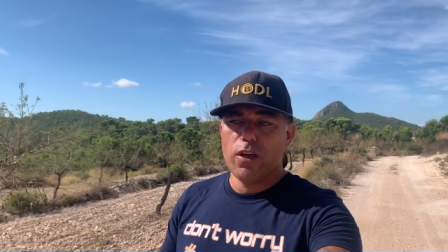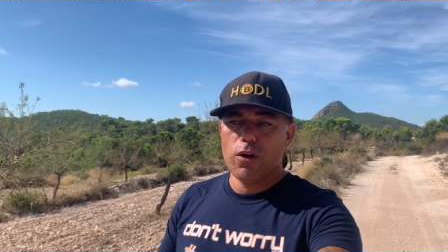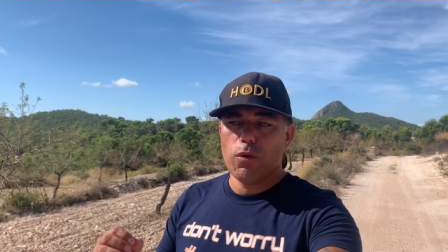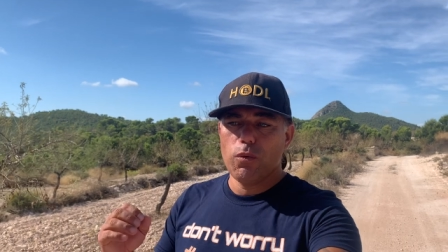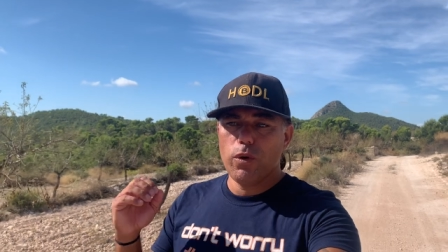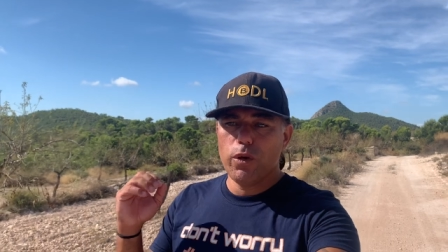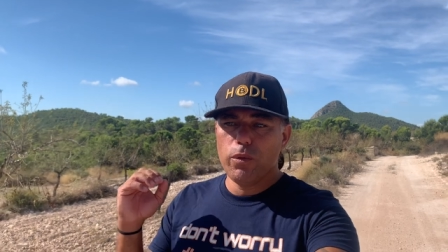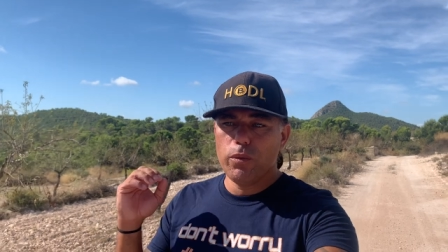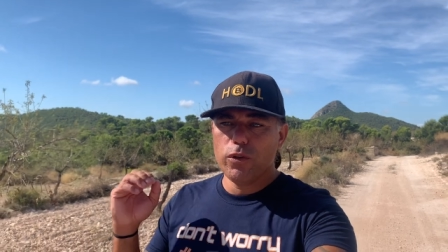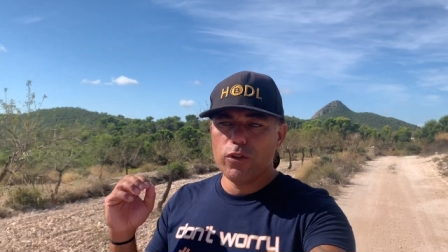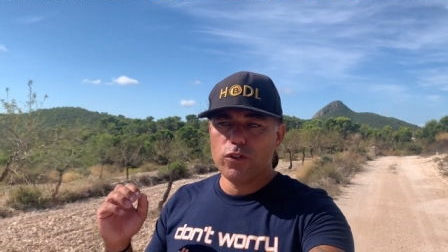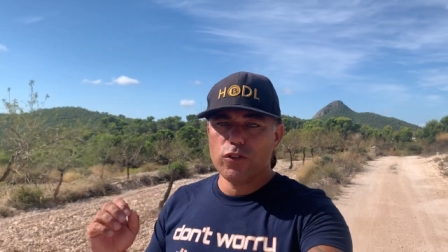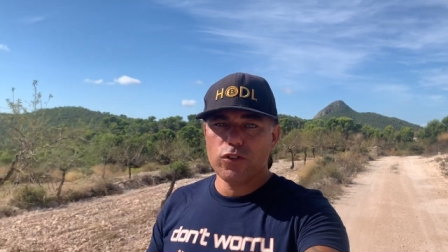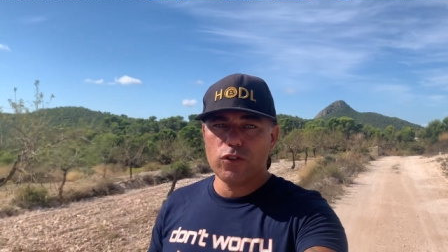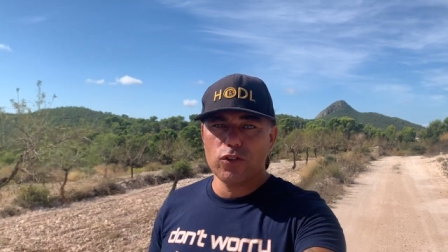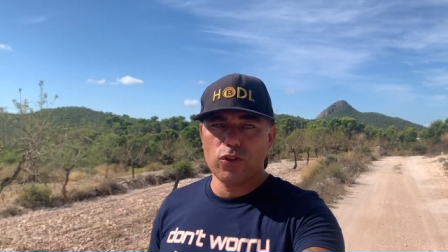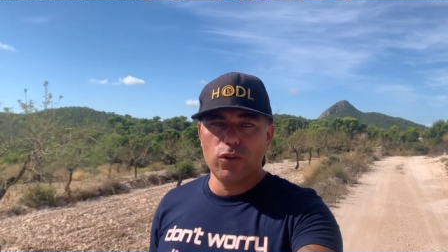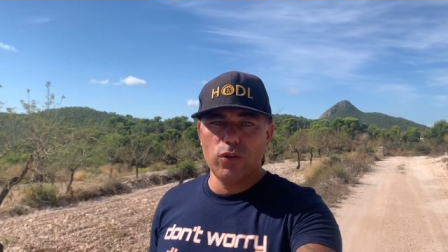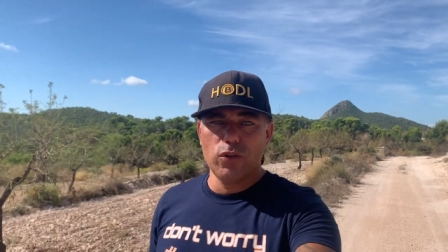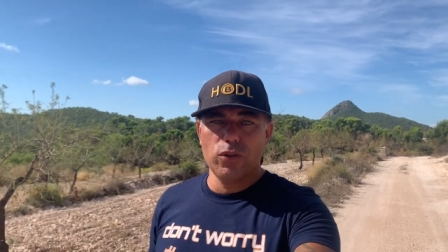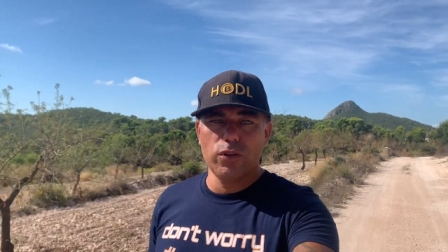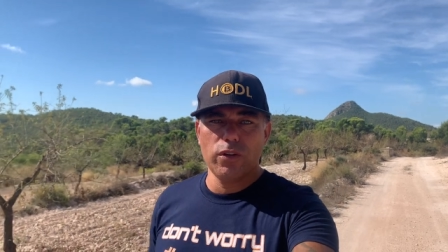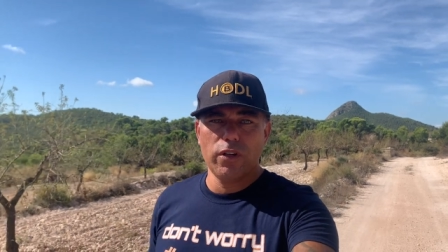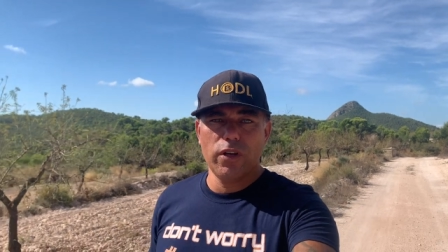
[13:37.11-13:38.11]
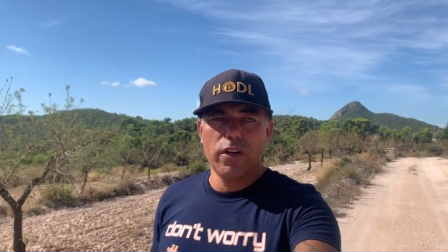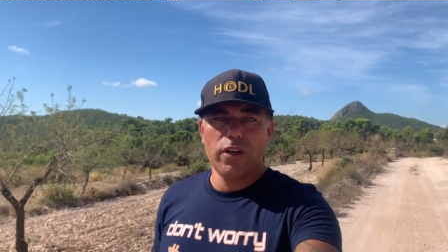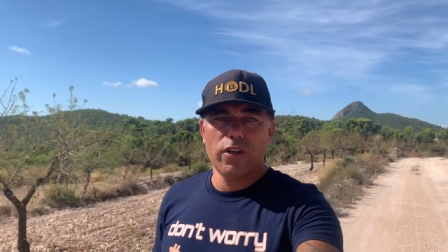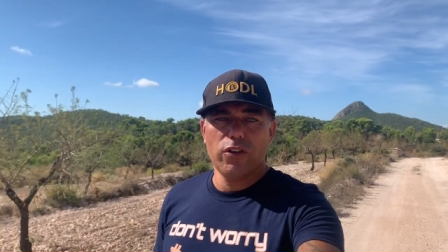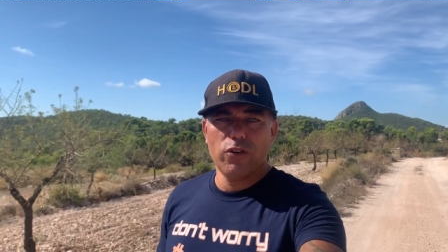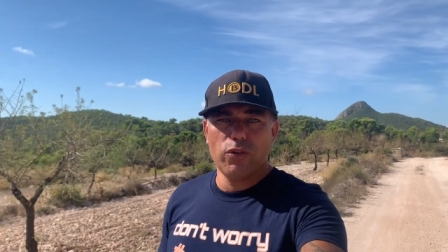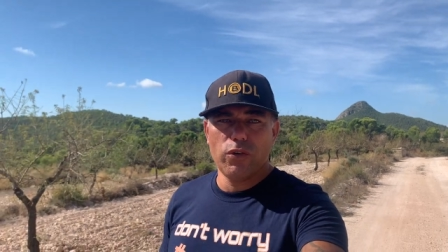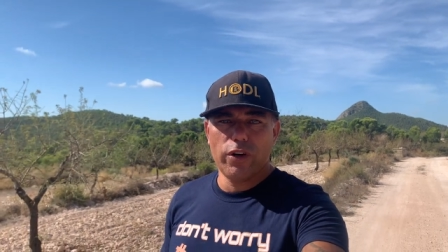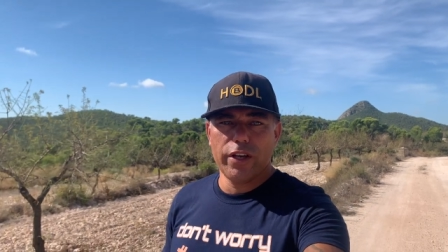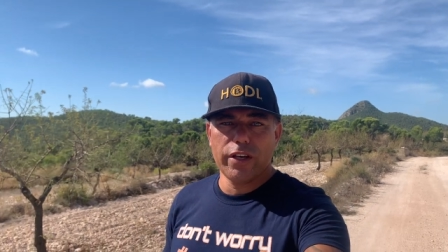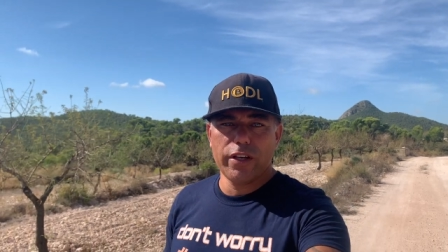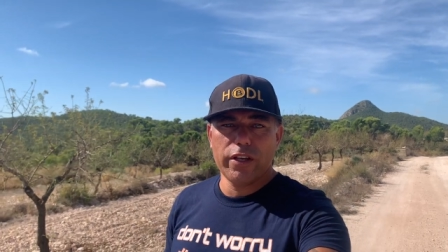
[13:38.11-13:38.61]
we will soon
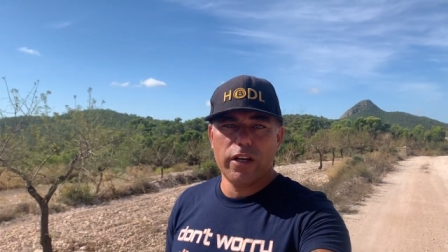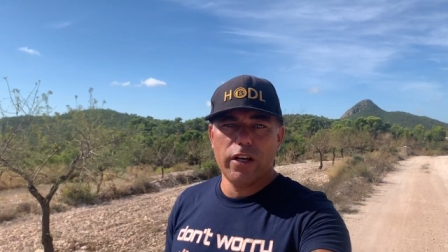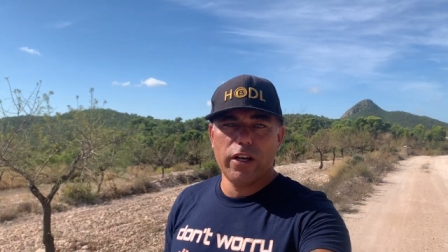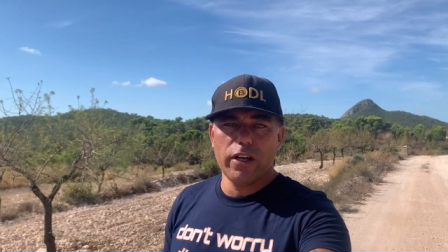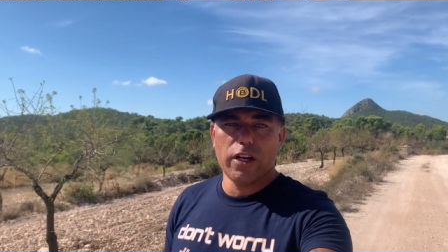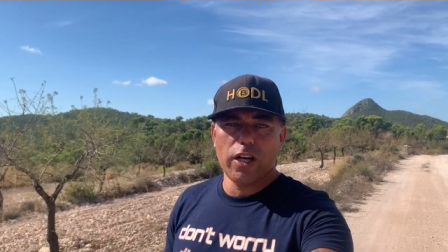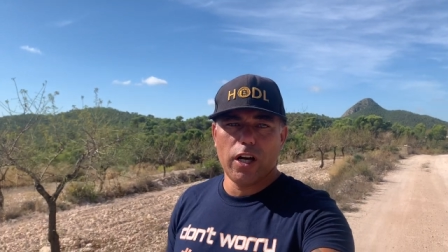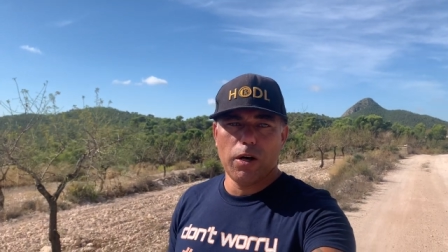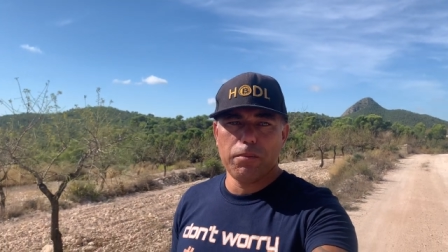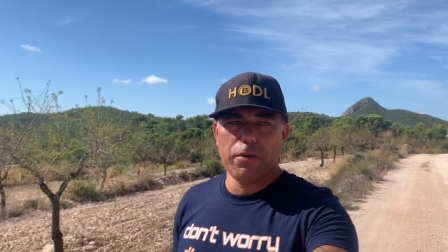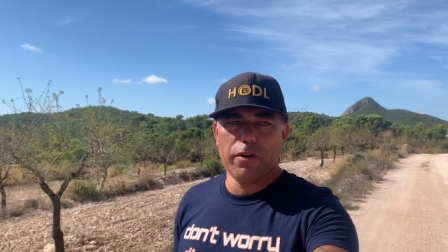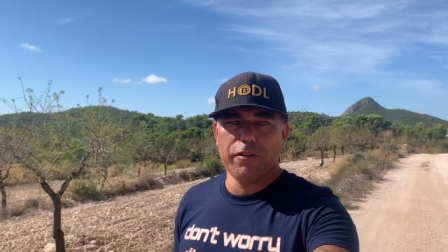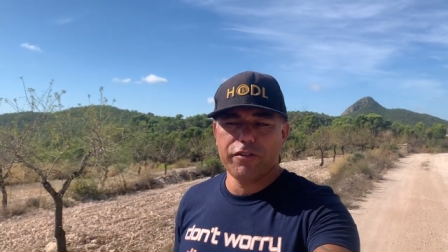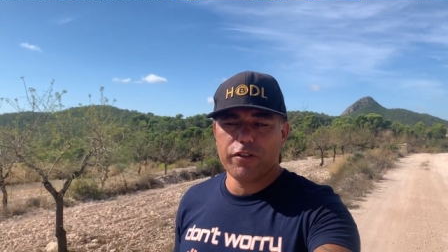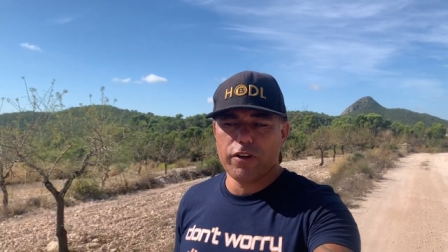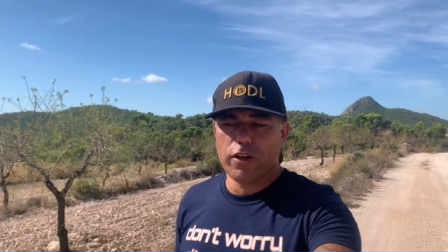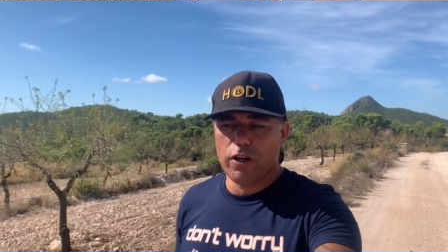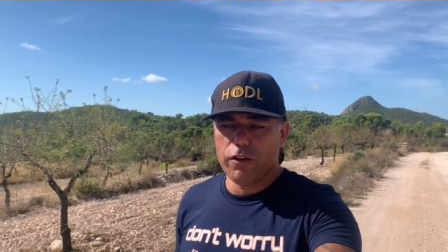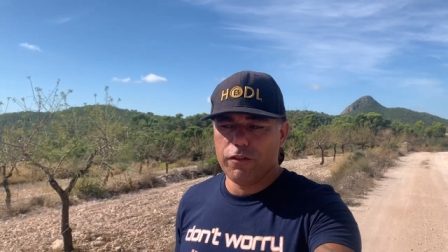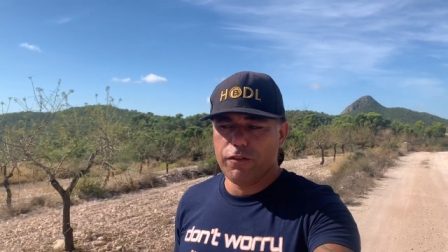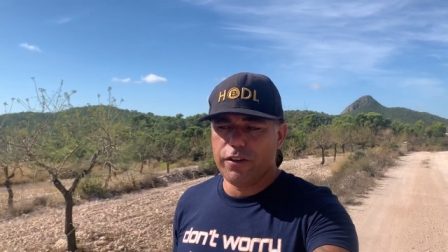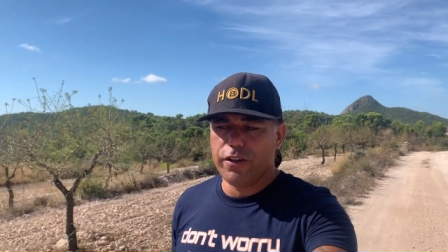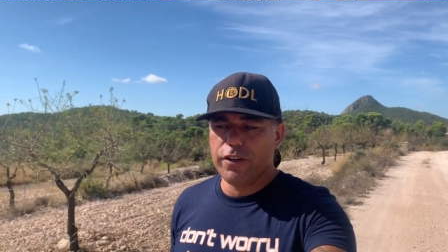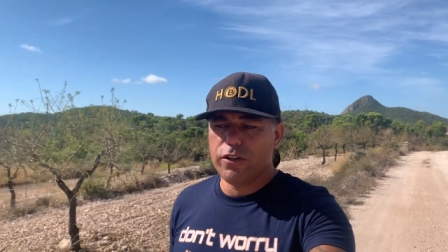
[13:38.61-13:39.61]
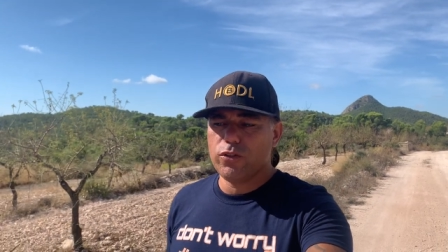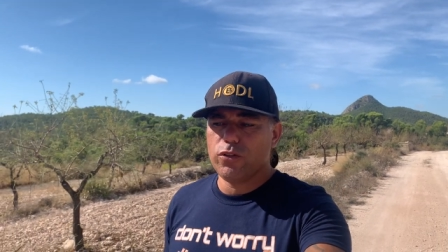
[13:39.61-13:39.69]
drink a cup of coffee